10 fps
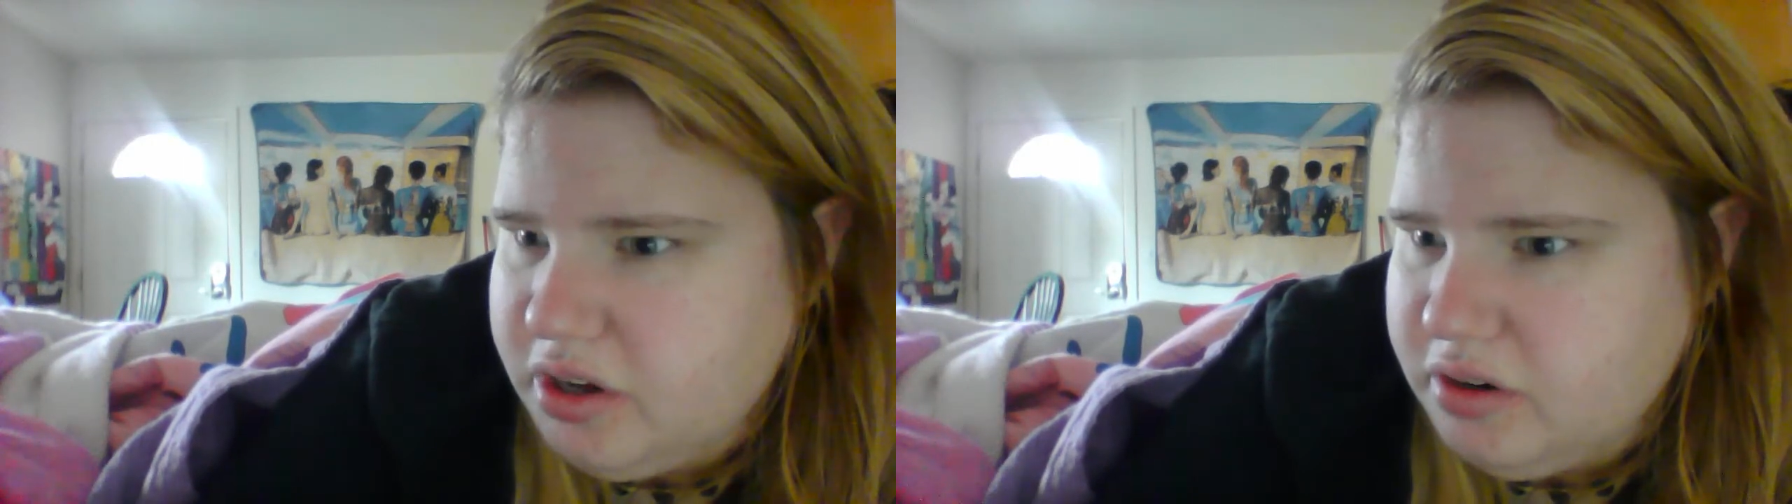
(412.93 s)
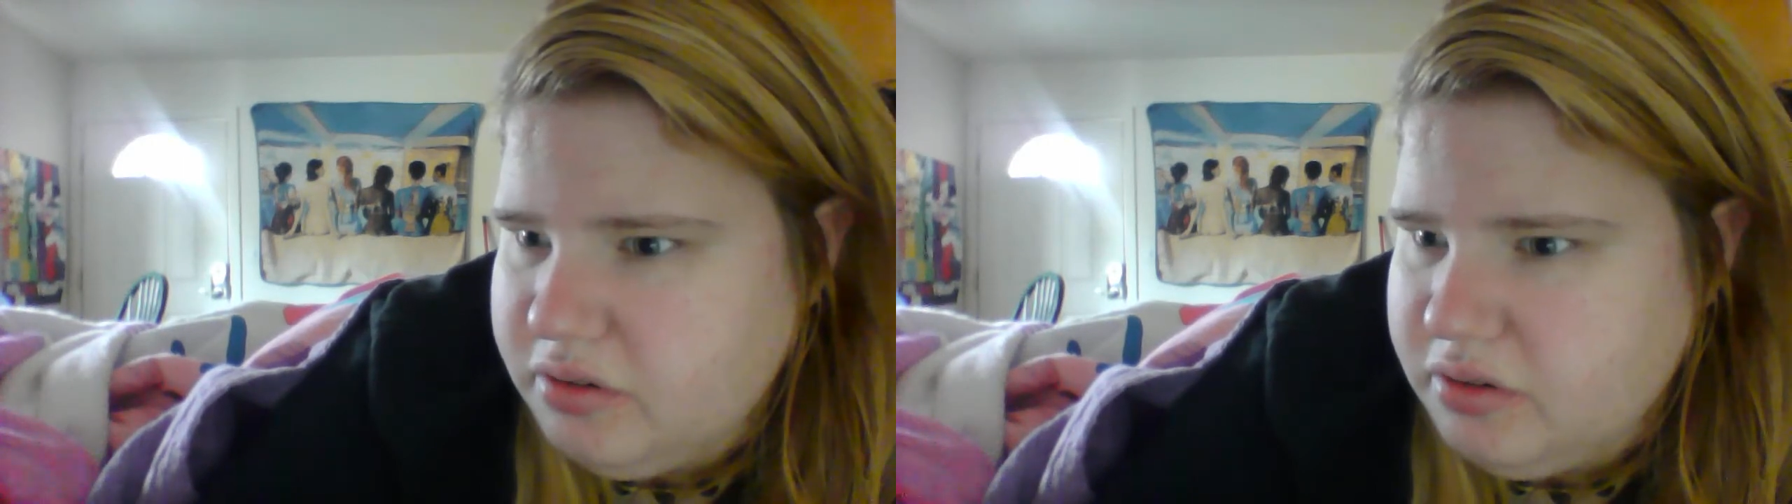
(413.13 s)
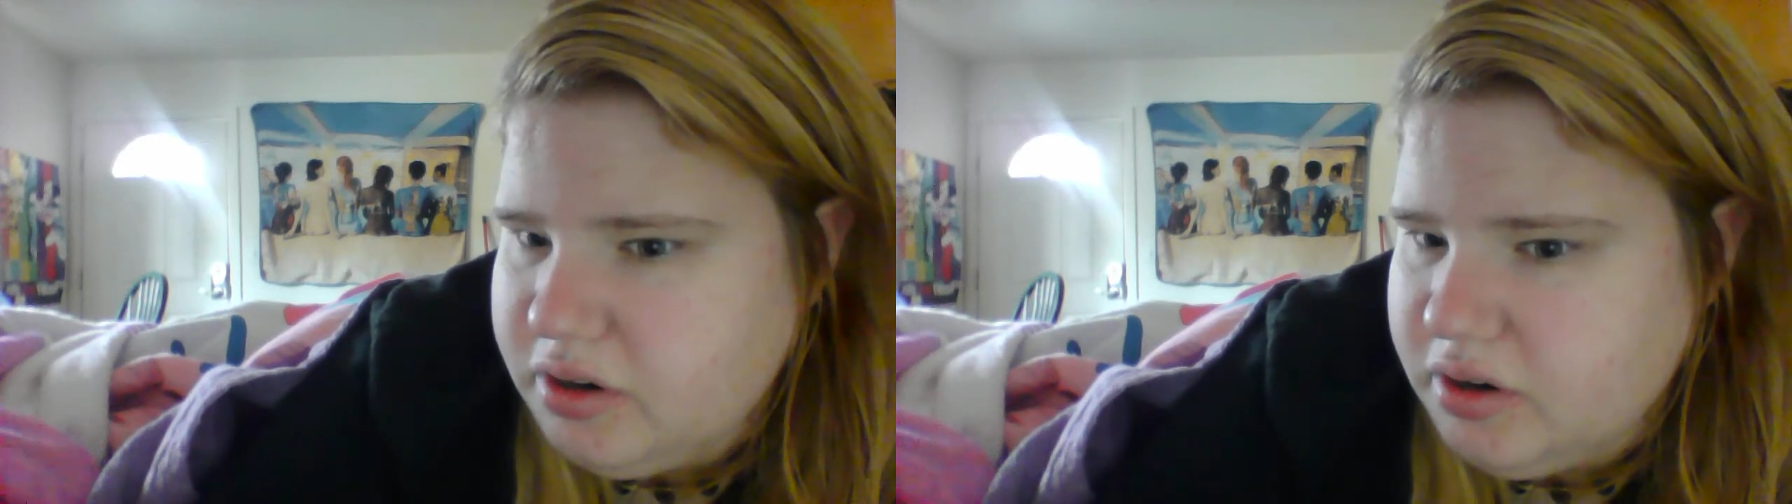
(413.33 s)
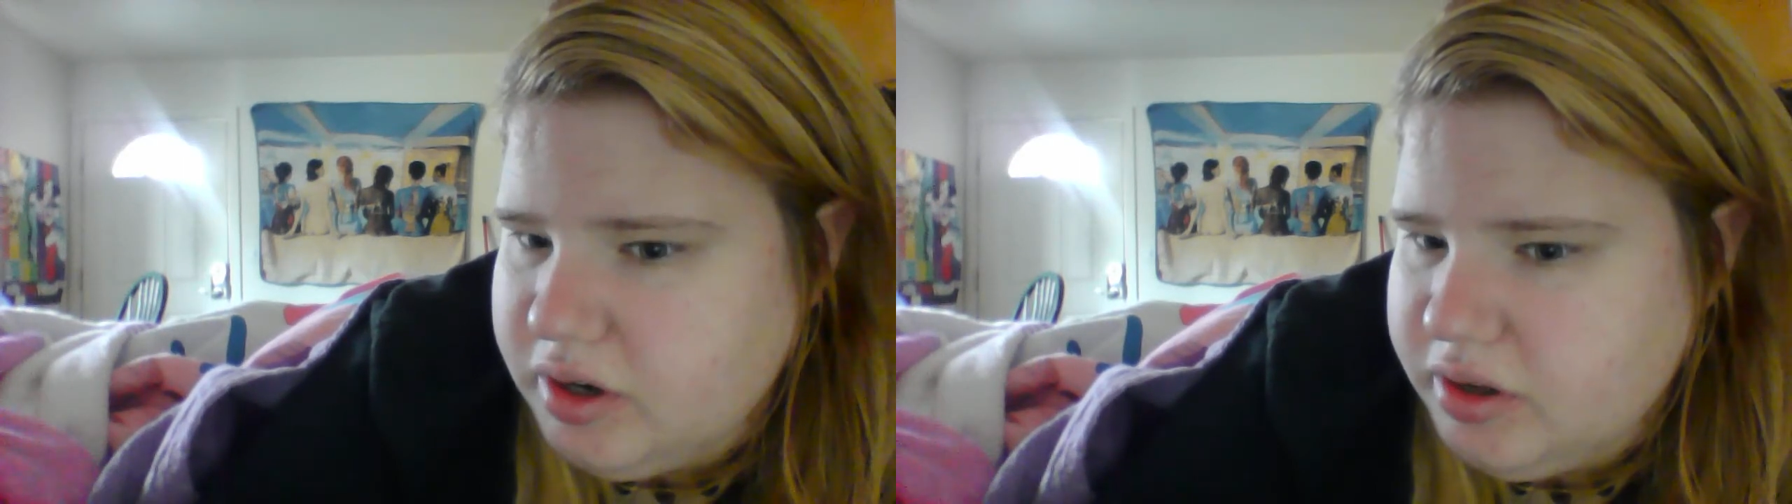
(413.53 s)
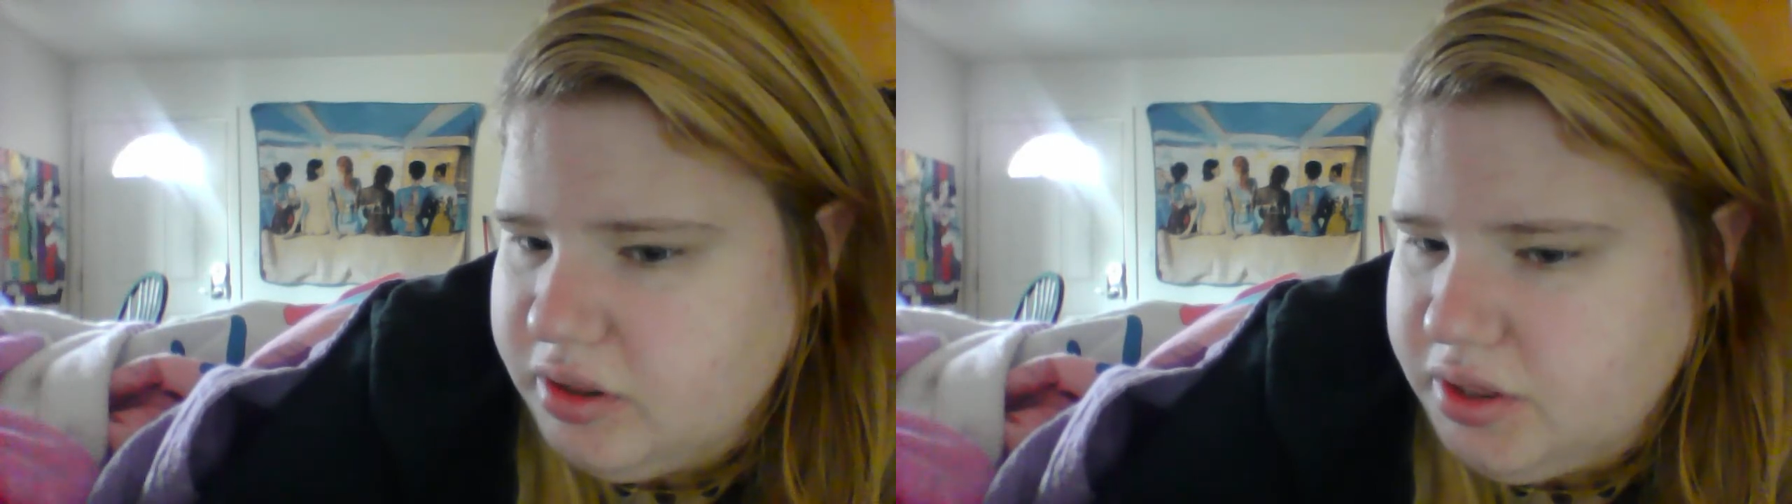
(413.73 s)
don't
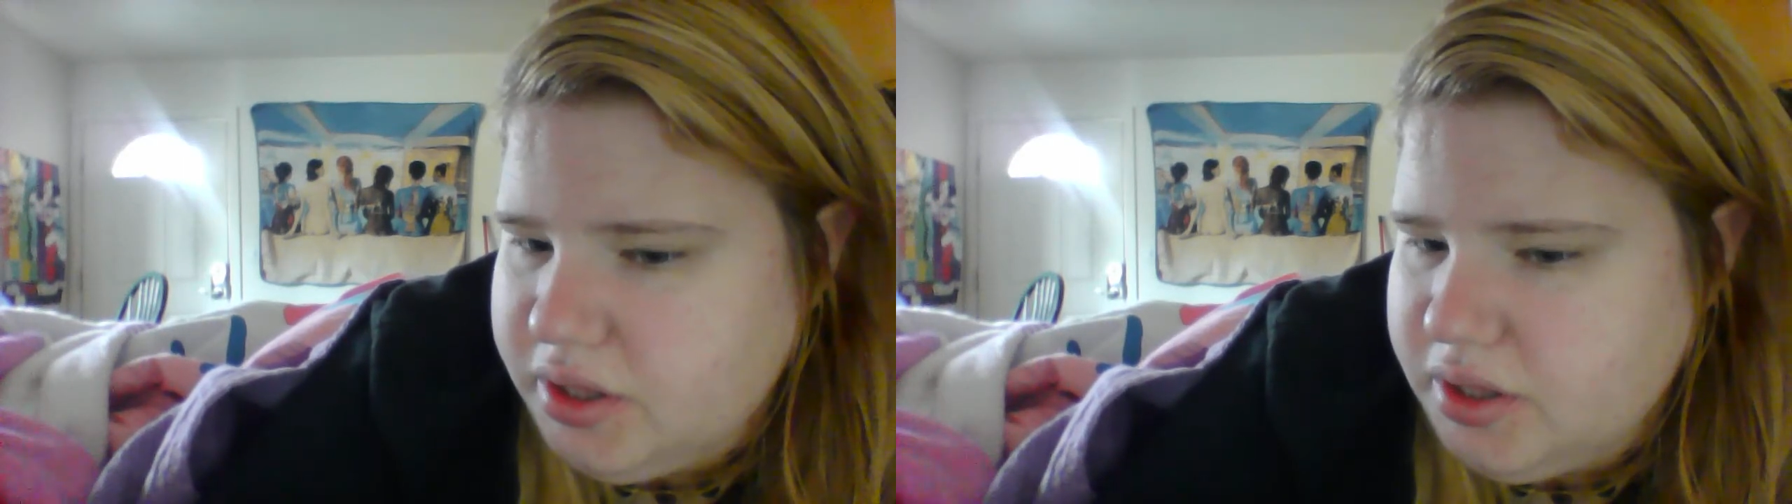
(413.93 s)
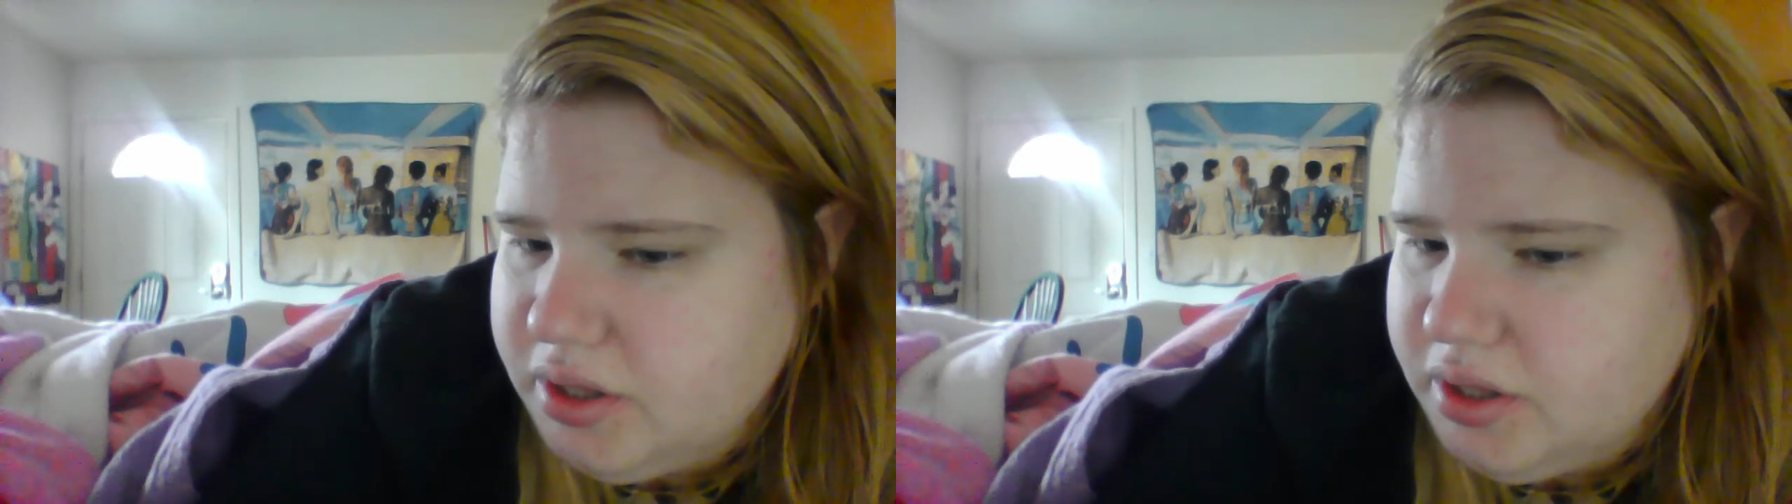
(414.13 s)
agree with.